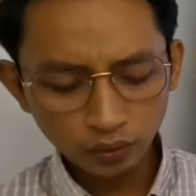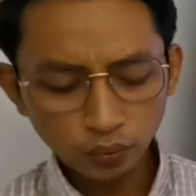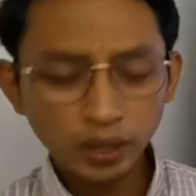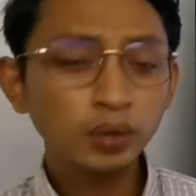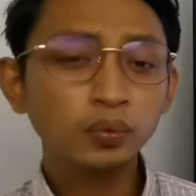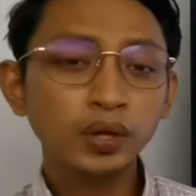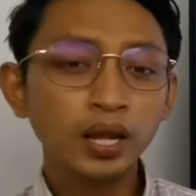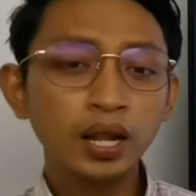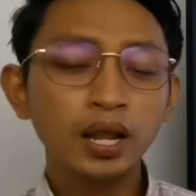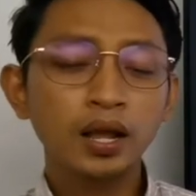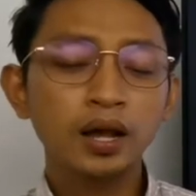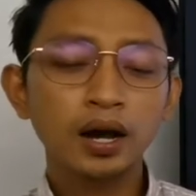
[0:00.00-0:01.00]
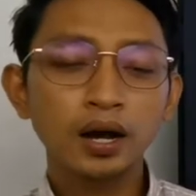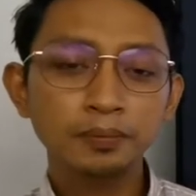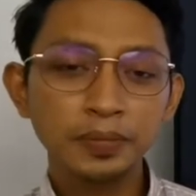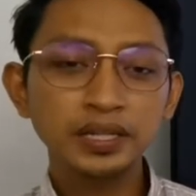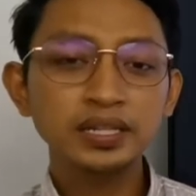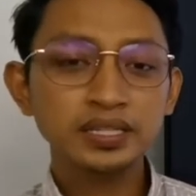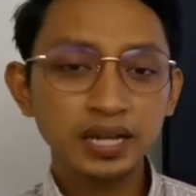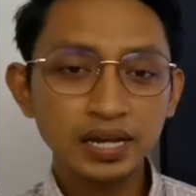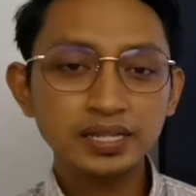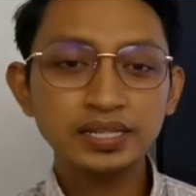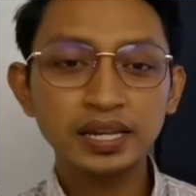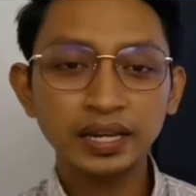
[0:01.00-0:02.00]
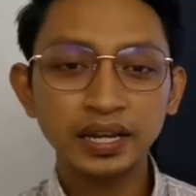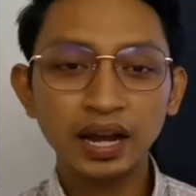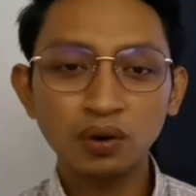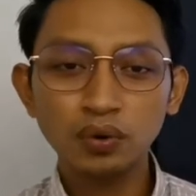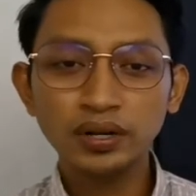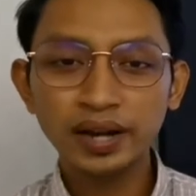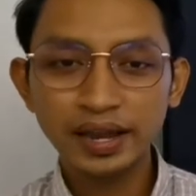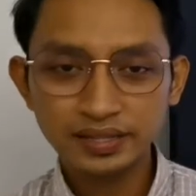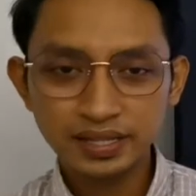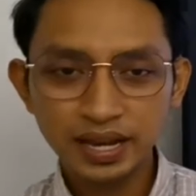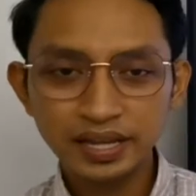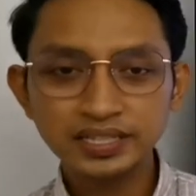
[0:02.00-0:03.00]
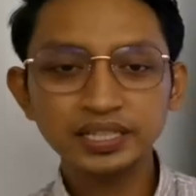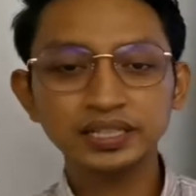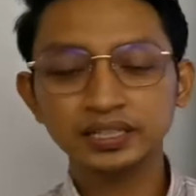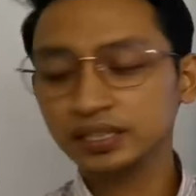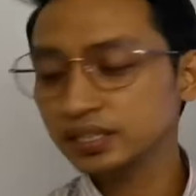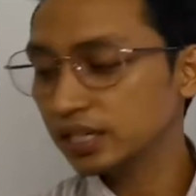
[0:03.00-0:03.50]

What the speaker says: we will be discussing in our next lecture,